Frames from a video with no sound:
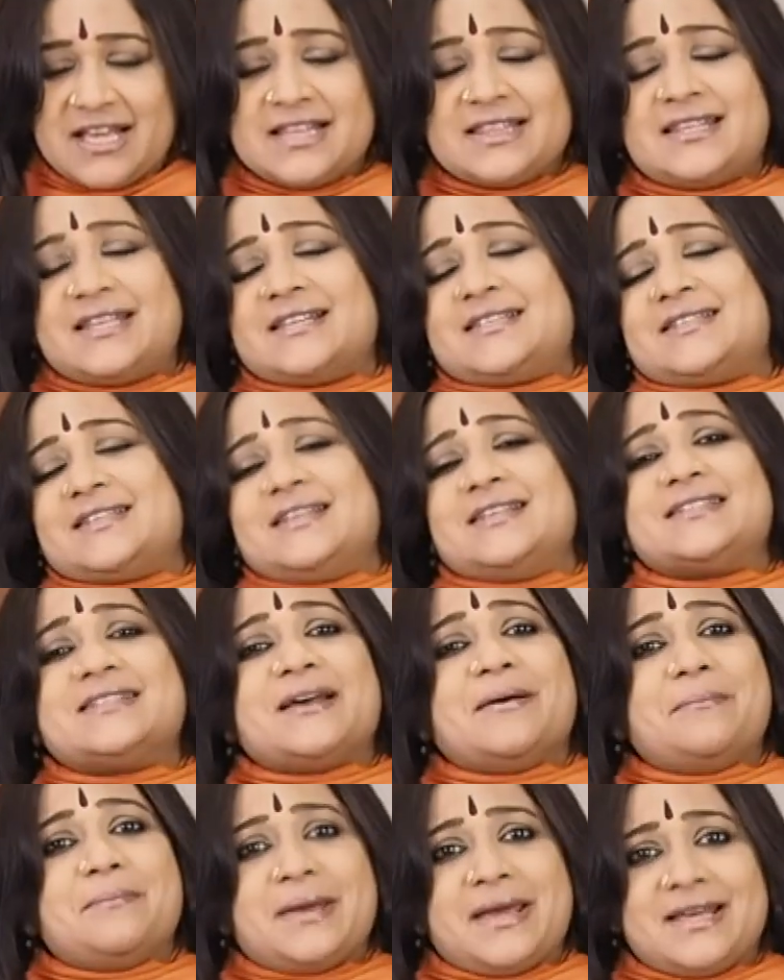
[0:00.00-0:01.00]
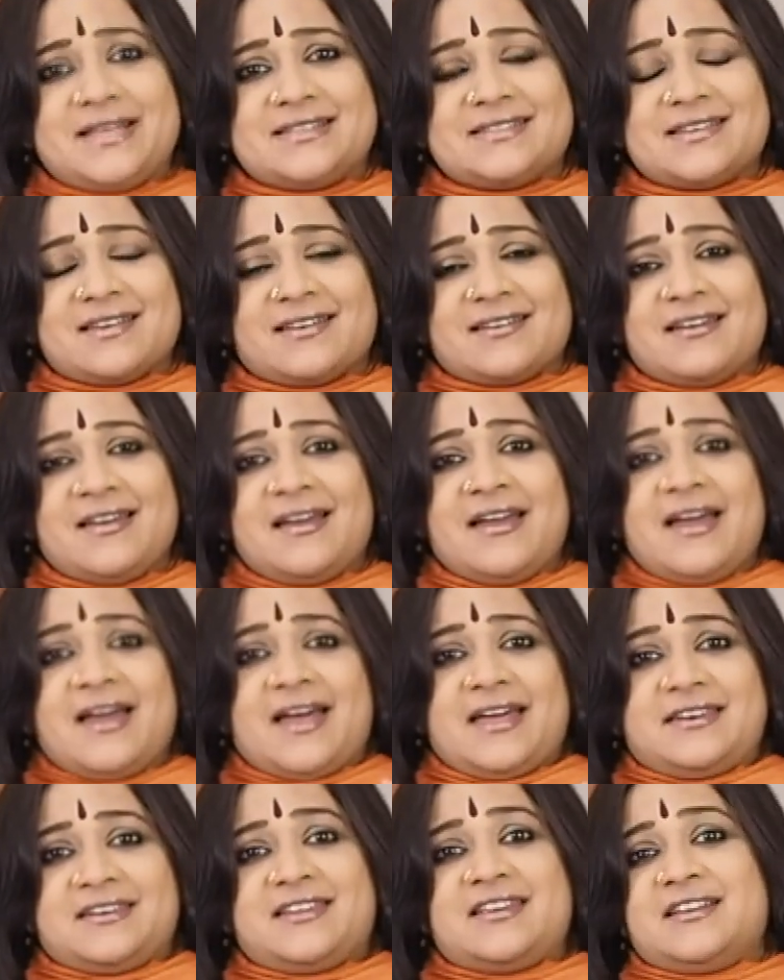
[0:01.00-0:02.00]
This is amazing,
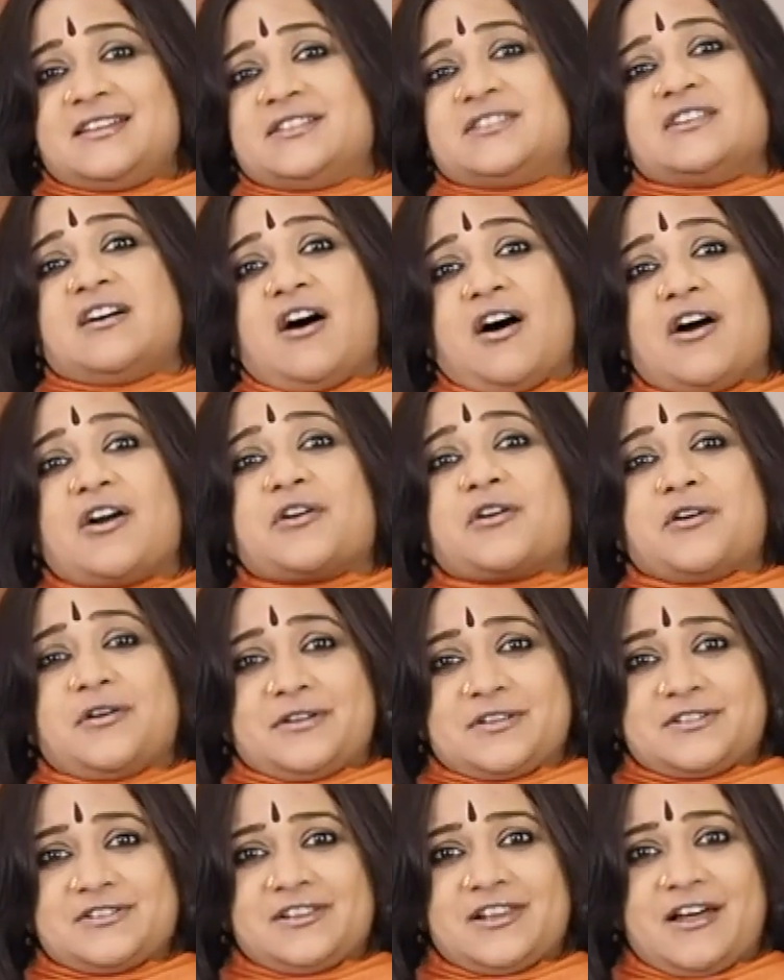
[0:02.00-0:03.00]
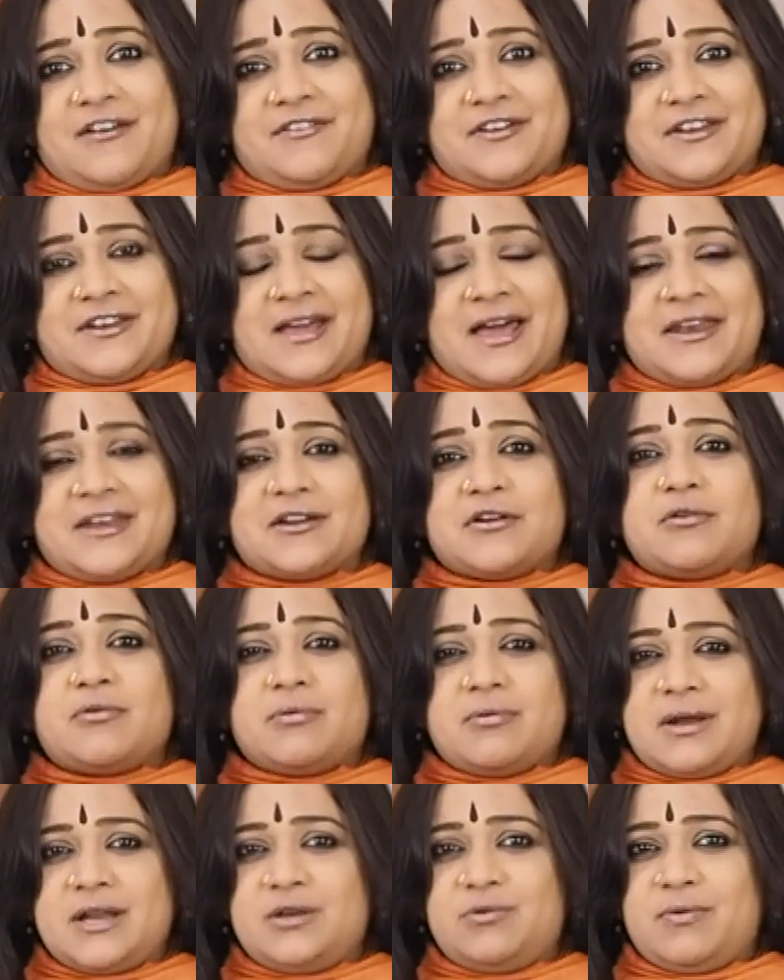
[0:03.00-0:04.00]
and kids are going to love it, and a
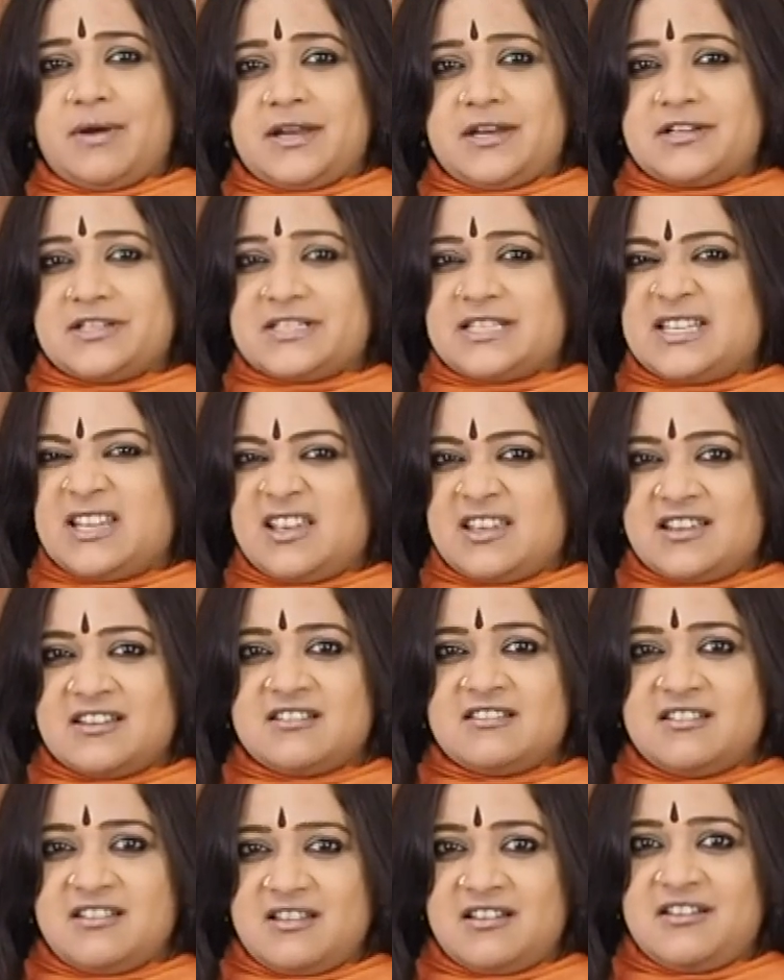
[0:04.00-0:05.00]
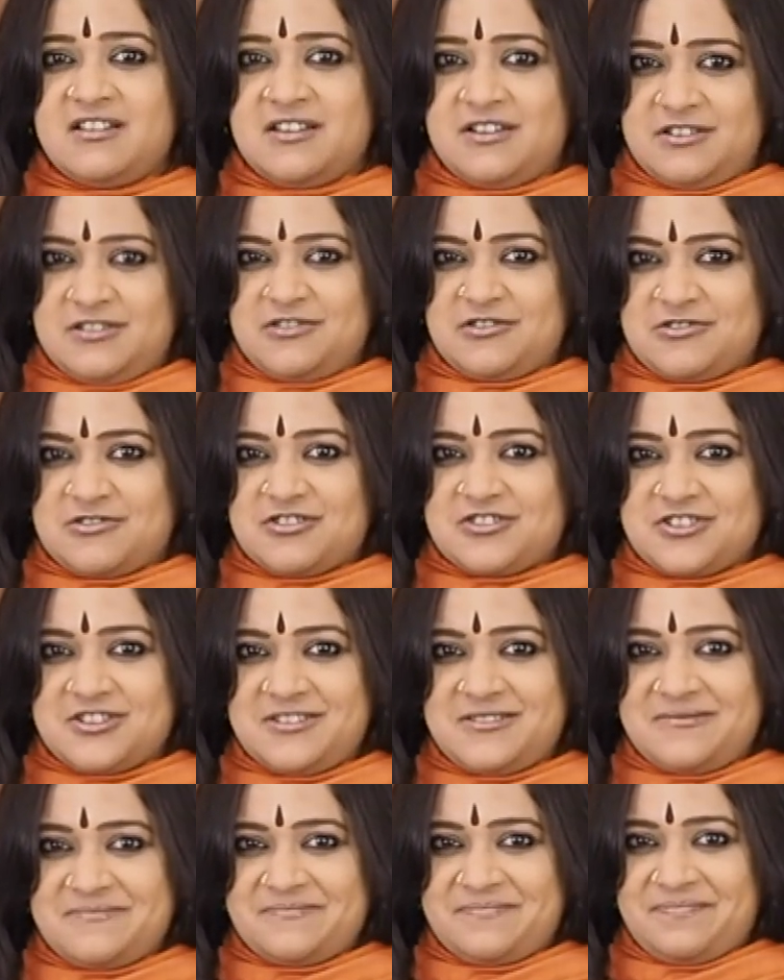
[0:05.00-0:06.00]
great way to sneak in
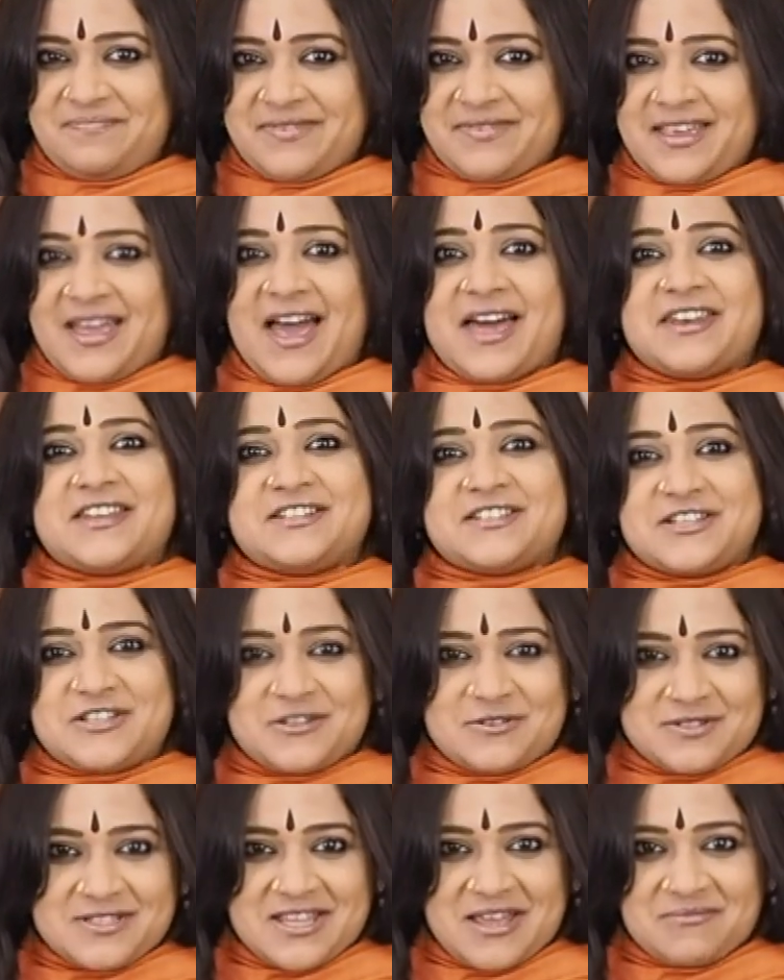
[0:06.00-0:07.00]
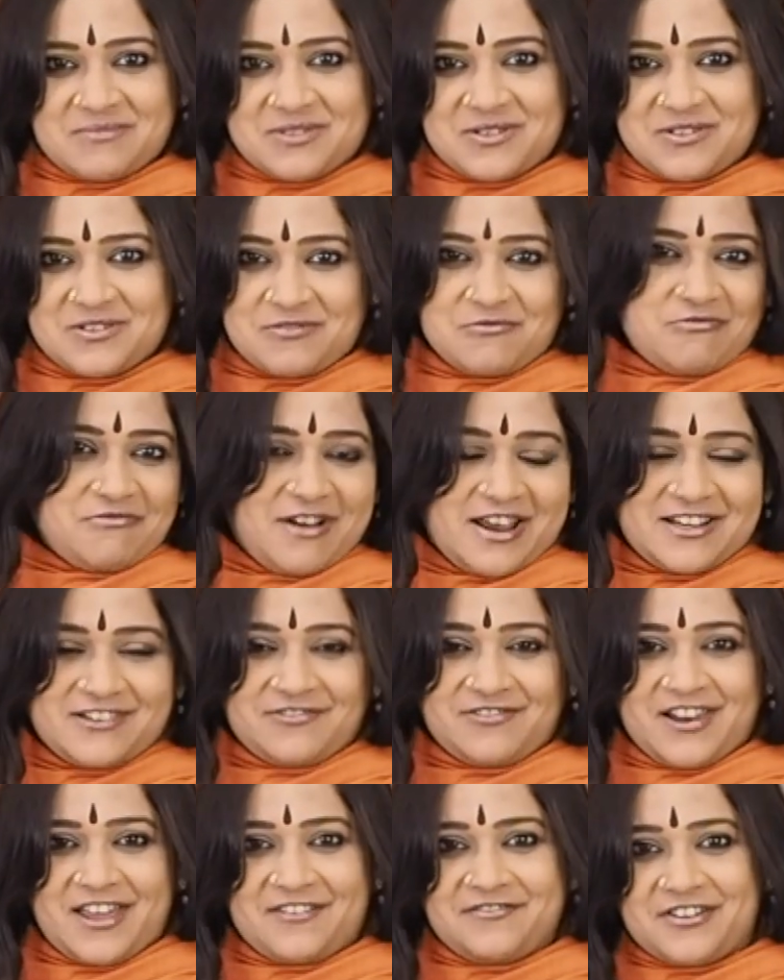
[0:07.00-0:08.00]
nutrition and introduce them to great
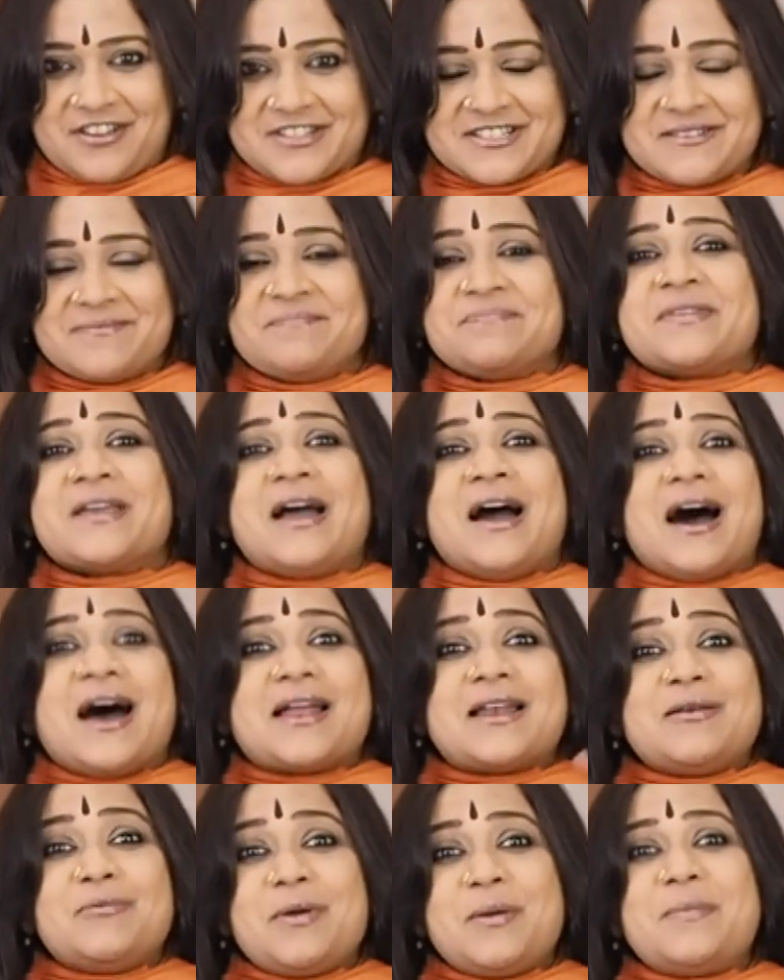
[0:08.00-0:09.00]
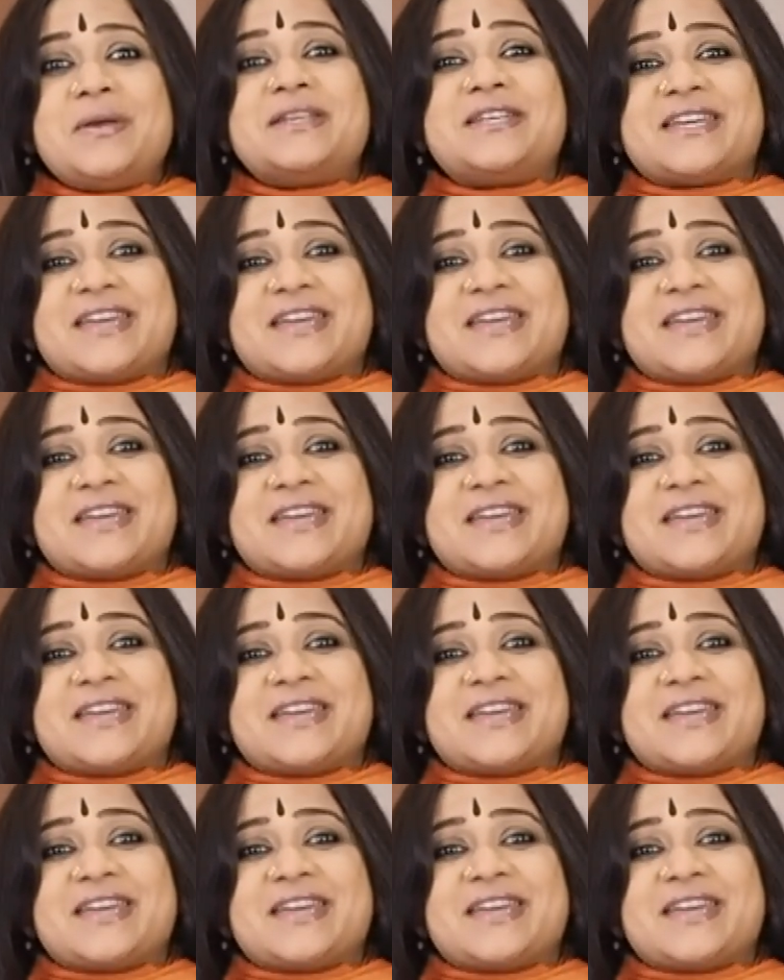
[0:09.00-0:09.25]
flavors. Until we meet